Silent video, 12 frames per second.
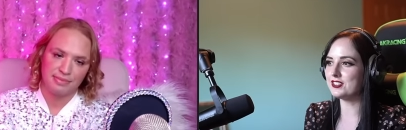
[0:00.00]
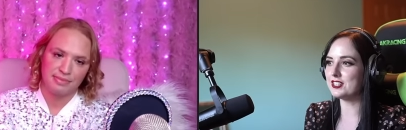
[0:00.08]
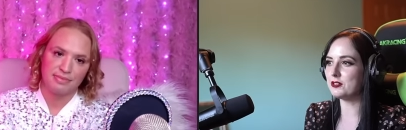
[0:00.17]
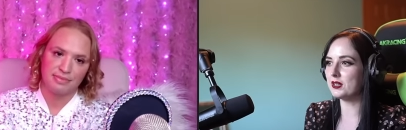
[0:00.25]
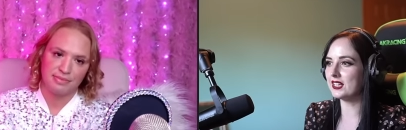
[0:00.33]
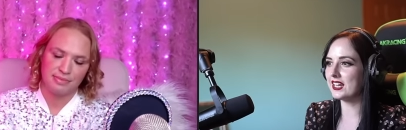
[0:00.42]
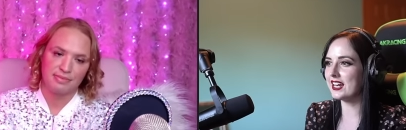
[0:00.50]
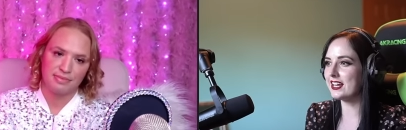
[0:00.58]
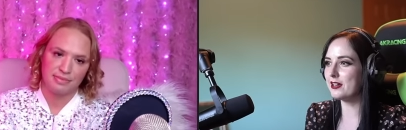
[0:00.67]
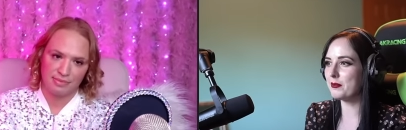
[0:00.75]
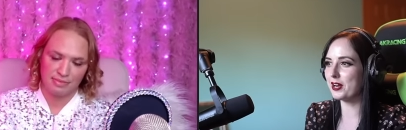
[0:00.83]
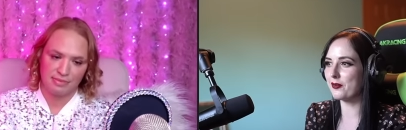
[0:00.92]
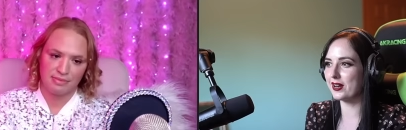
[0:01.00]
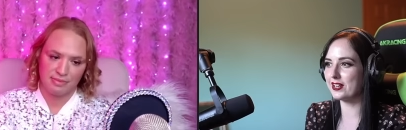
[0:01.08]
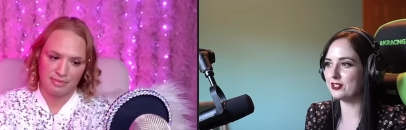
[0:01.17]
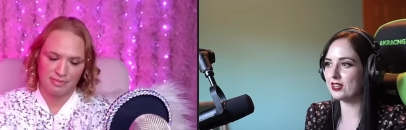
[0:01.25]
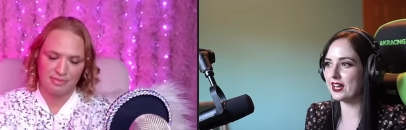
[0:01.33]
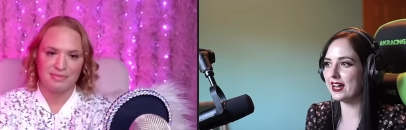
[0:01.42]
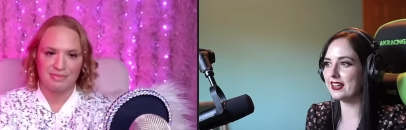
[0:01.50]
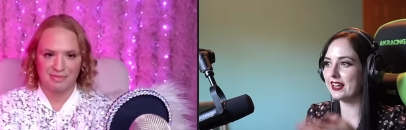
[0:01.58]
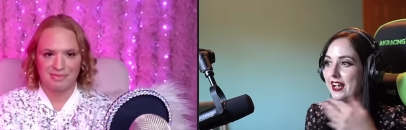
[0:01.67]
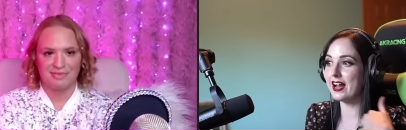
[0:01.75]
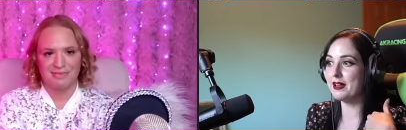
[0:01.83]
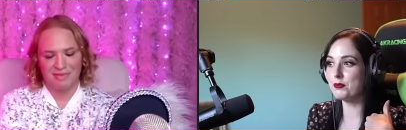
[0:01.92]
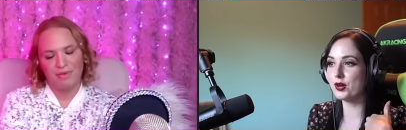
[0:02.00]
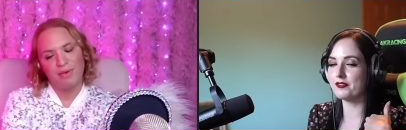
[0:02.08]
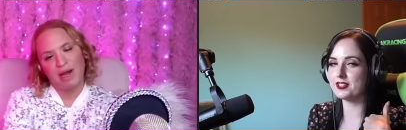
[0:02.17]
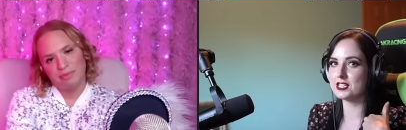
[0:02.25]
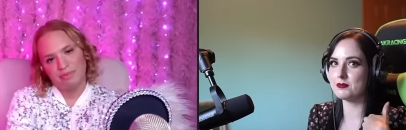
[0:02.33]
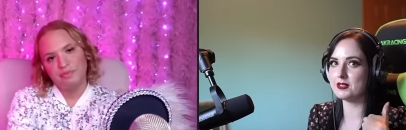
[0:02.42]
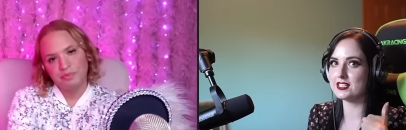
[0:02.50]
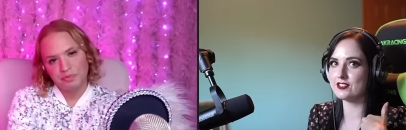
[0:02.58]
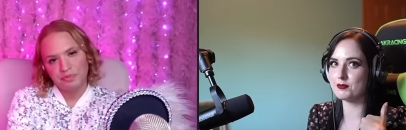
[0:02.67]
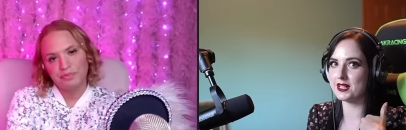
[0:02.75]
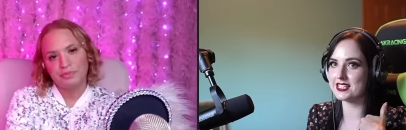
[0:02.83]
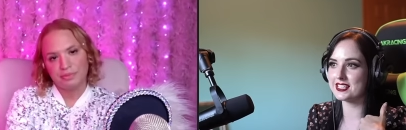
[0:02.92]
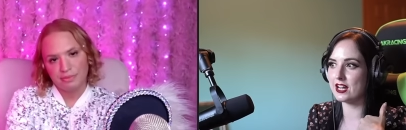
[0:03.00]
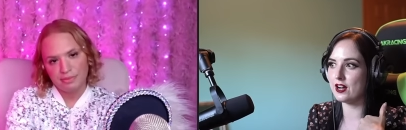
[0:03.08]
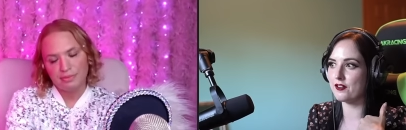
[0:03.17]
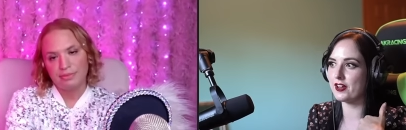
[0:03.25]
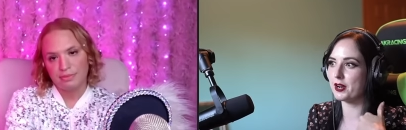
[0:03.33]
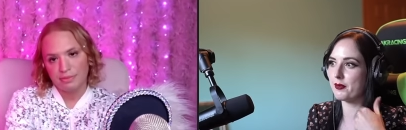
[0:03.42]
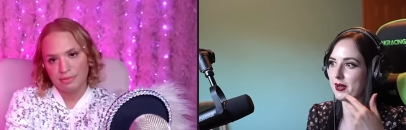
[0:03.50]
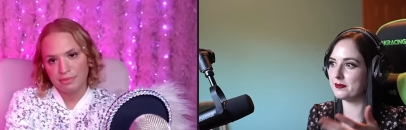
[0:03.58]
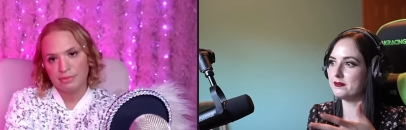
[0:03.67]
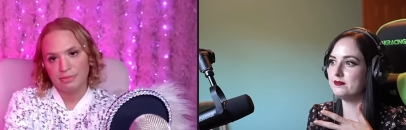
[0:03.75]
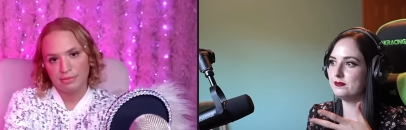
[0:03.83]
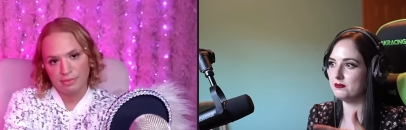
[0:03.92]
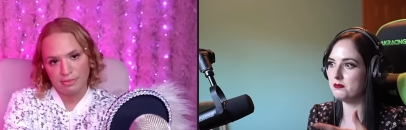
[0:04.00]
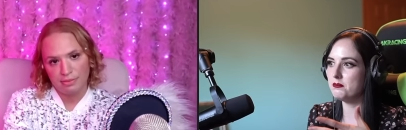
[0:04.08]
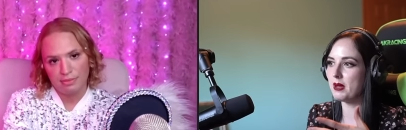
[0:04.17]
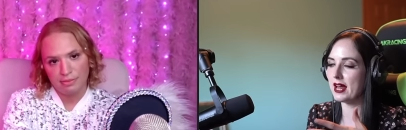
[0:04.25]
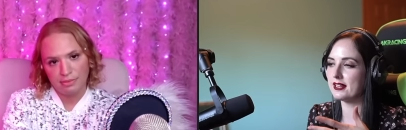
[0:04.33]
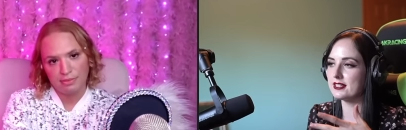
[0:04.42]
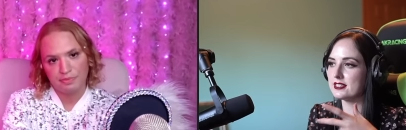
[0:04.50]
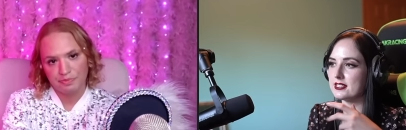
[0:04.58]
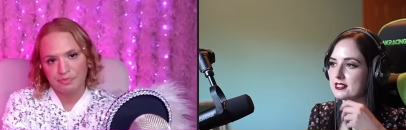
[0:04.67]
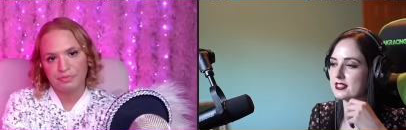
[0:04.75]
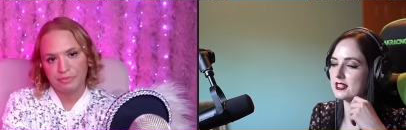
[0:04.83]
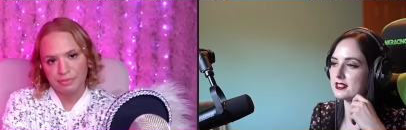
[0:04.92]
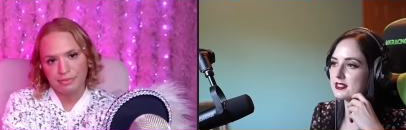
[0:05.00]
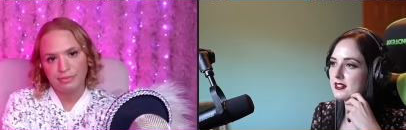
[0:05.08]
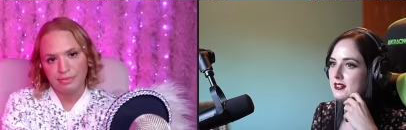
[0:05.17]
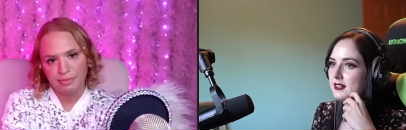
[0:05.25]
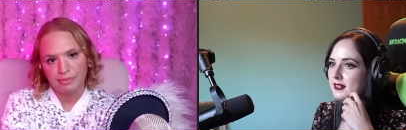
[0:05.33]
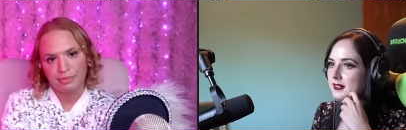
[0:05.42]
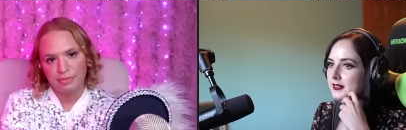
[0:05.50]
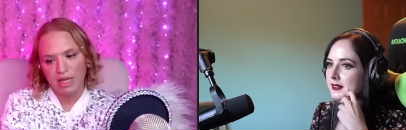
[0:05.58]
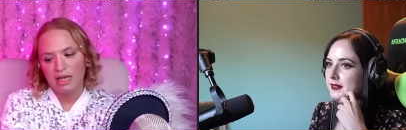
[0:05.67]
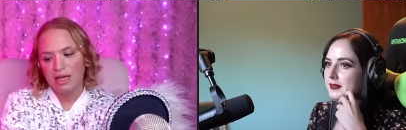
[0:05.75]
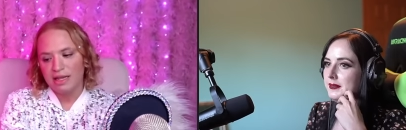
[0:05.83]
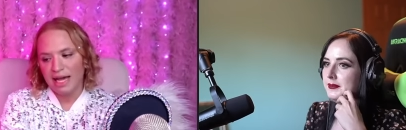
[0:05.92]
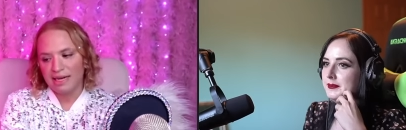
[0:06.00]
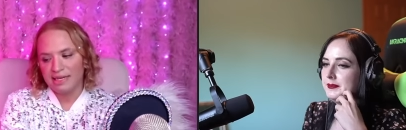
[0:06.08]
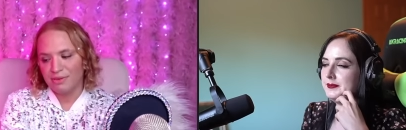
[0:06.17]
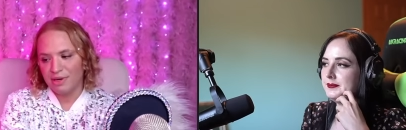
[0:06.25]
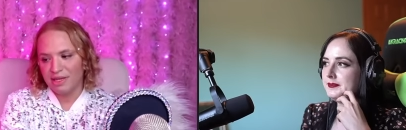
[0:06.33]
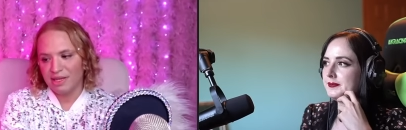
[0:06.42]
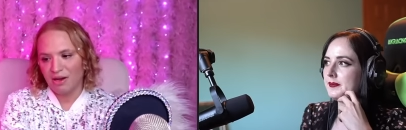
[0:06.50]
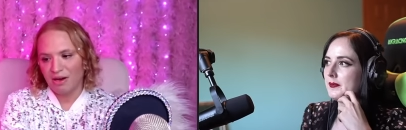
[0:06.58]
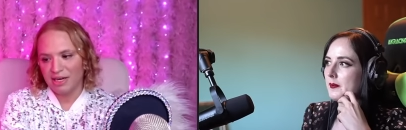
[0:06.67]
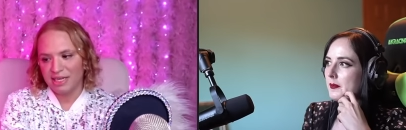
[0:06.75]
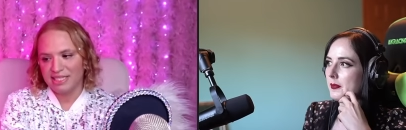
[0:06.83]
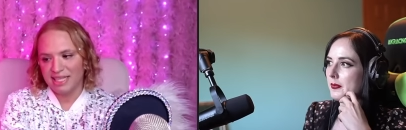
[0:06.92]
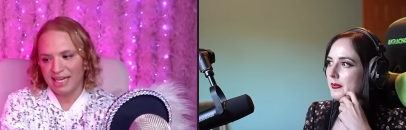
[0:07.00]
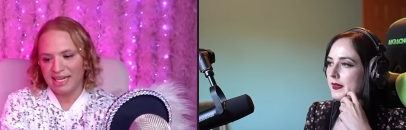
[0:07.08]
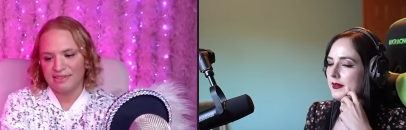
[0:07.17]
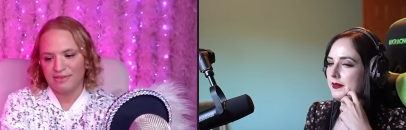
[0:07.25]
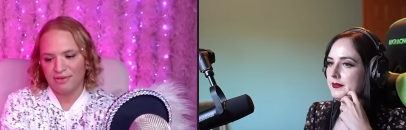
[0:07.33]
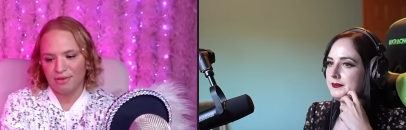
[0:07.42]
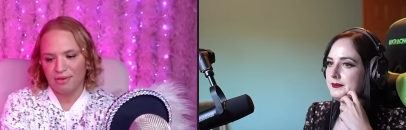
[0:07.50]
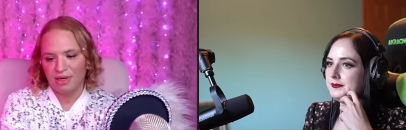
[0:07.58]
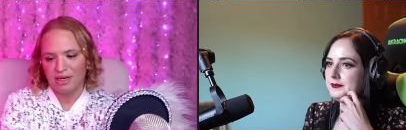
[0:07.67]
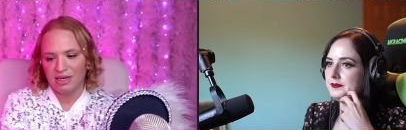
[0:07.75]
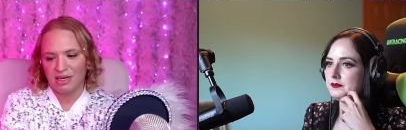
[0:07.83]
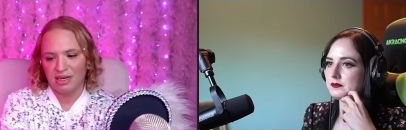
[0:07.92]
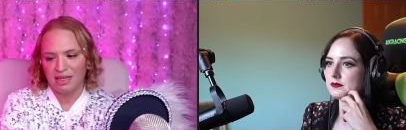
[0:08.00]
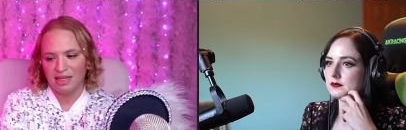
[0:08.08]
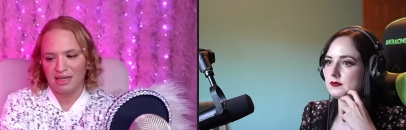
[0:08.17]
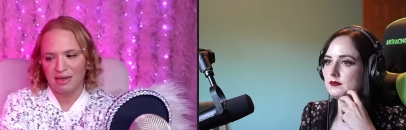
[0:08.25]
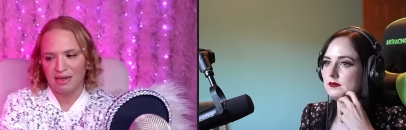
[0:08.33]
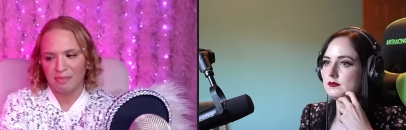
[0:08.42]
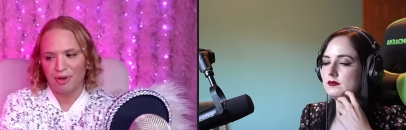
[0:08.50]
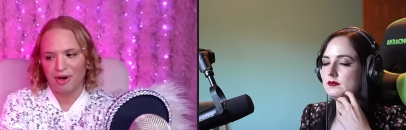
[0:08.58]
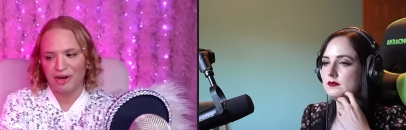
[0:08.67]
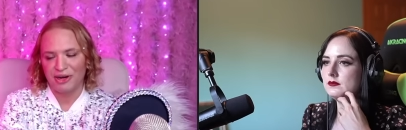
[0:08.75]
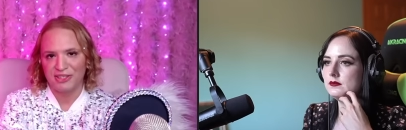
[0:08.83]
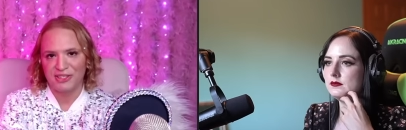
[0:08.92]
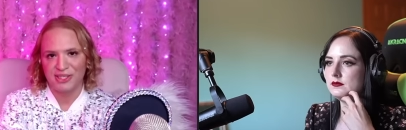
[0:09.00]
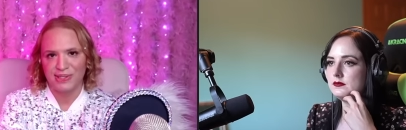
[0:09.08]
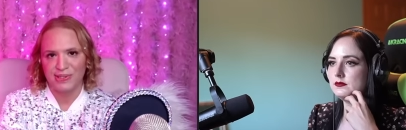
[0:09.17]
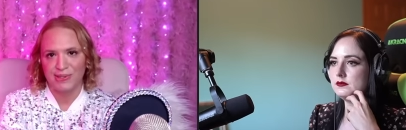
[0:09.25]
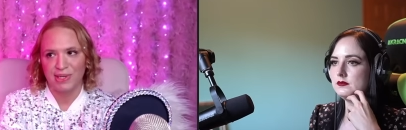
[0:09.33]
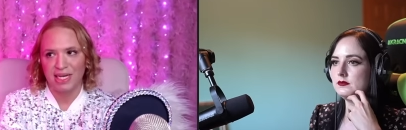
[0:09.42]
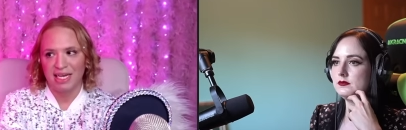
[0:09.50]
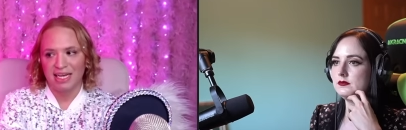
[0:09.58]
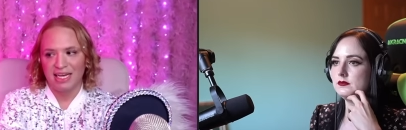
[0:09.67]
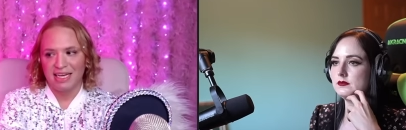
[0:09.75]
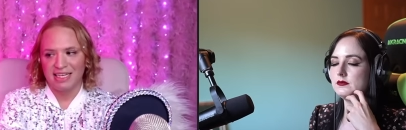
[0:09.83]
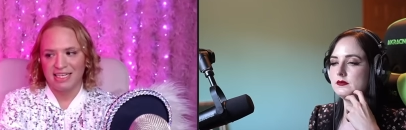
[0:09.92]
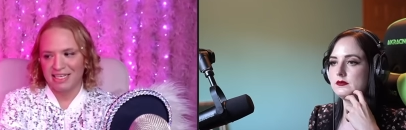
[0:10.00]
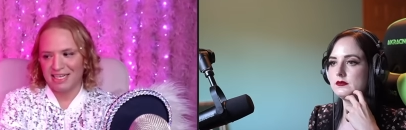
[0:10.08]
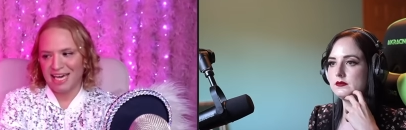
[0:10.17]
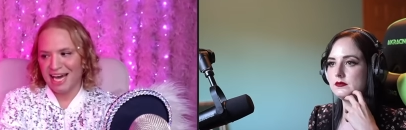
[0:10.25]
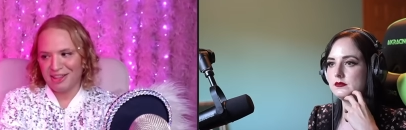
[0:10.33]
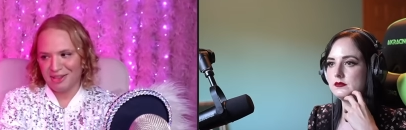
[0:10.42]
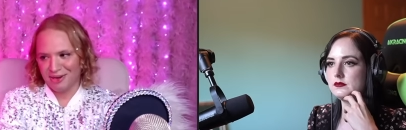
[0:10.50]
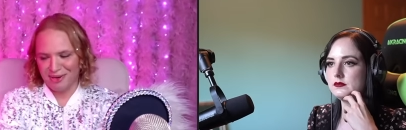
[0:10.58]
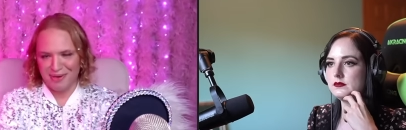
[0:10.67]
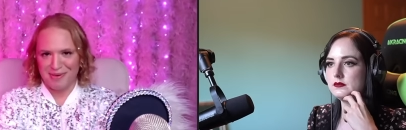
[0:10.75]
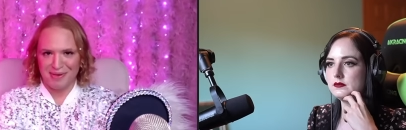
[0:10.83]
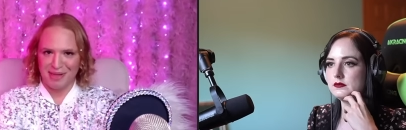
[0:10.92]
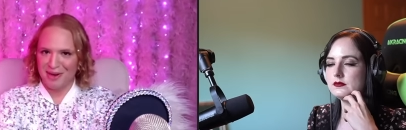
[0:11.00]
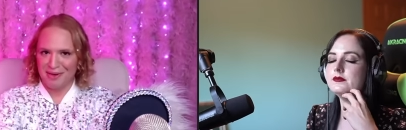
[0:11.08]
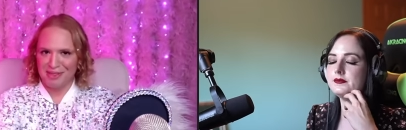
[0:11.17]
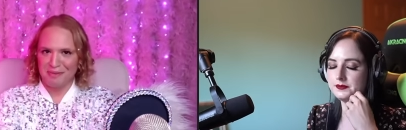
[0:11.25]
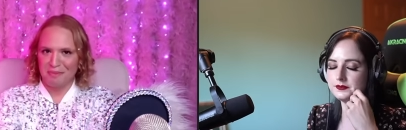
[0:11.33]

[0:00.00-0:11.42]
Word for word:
Speaker 1: to humiliate him. I don't want to do that. Like I'm more right. of a submissive myself. How do I balance these things?
Speaker 2: That is one of the hardest things for the partner to get through, you know, mm. to